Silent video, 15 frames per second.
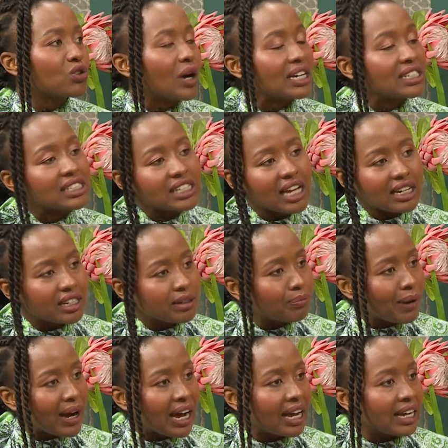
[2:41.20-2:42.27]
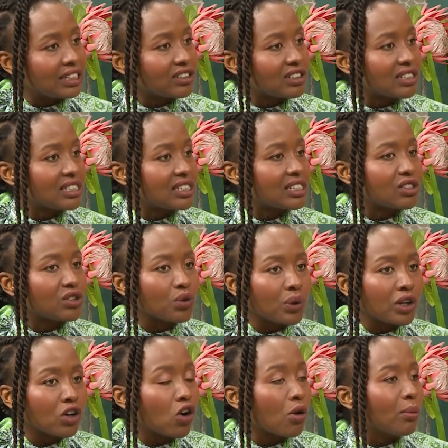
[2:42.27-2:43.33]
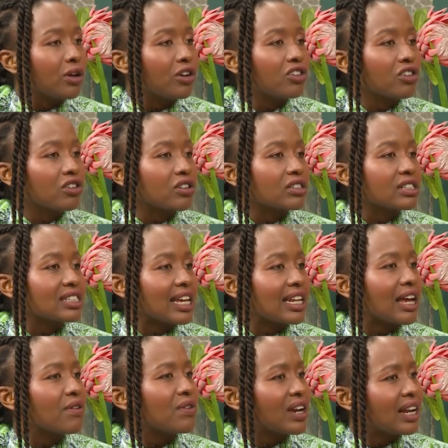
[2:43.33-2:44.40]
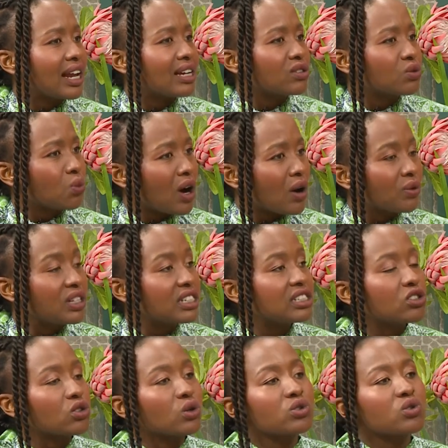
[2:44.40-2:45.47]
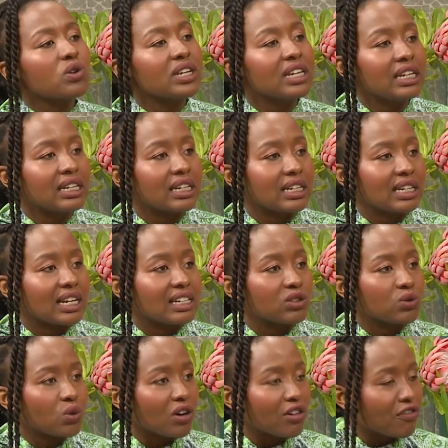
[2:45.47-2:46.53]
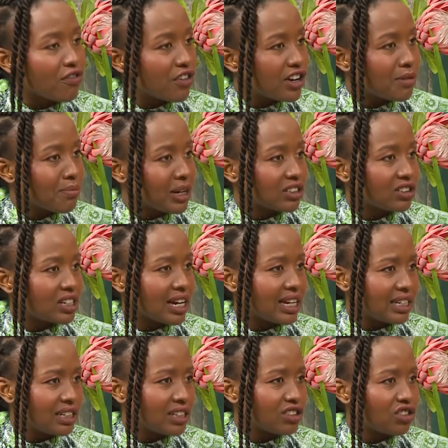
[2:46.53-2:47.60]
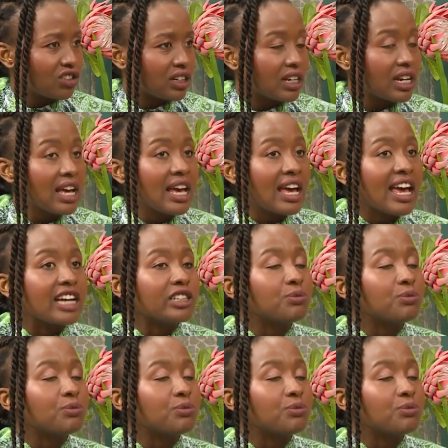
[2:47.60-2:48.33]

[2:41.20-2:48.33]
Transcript: So I started by just doing commercials and I realized, wow, this is also needed as well very much in our industry, yeah.